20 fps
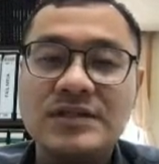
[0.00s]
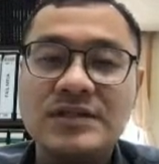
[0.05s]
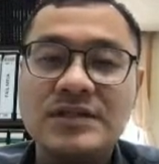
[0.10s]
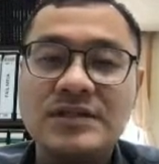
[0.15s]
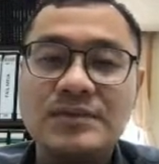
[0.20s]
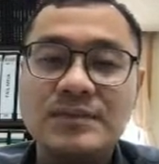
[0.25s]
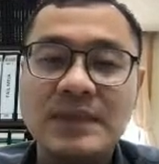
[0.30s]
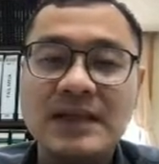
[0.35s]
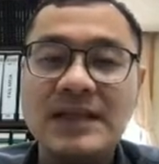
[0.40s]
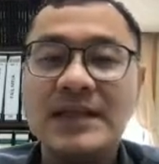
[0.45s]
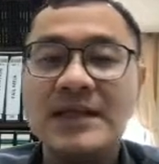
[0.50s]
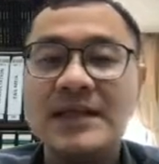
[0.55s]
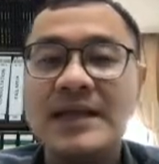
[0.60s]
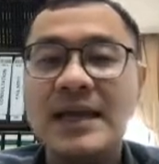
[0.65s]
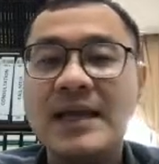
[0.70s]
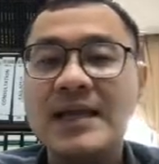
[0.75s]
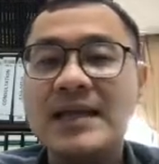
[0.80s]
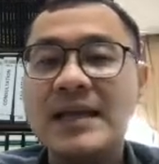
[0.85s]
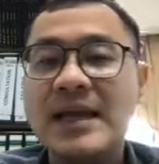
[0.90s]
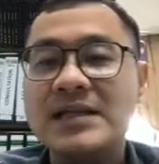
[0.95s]
meet
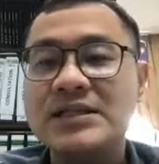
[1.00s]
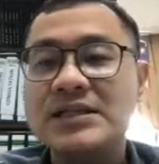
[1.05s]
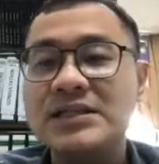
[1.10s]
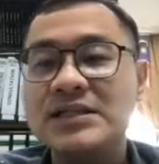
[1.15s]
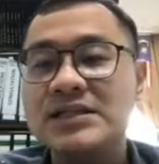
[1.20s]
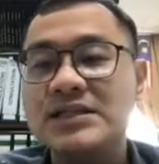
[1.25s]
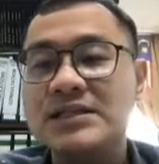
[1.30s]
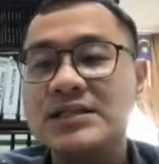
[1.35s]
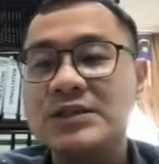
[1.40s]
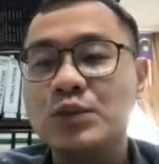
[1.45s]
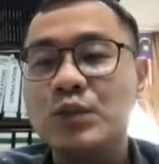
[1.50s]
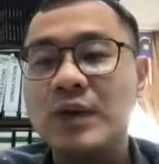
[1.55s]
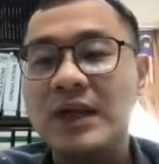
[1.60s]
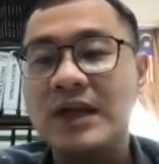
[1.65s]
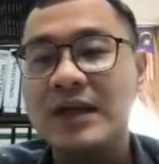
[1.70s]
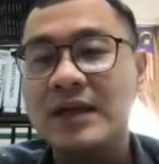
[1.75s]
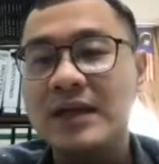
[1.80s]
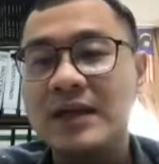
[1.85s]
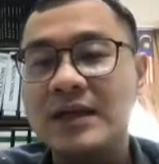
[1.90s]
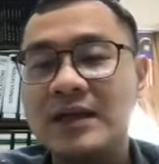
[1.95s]
again next week.
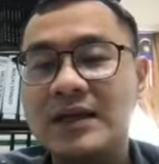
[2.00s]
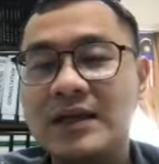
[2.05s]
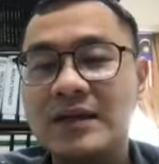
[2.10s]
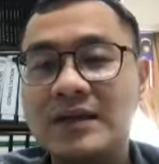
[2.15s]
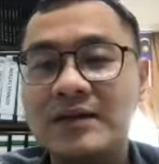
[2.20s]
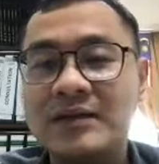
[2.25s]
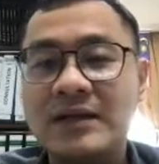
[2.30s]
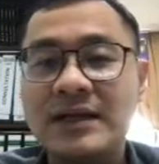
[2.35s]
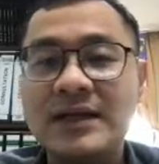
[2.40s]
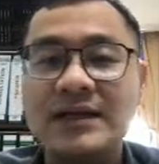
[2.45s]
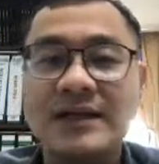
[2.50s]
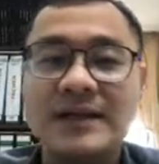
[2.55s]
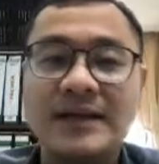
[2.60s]
All right.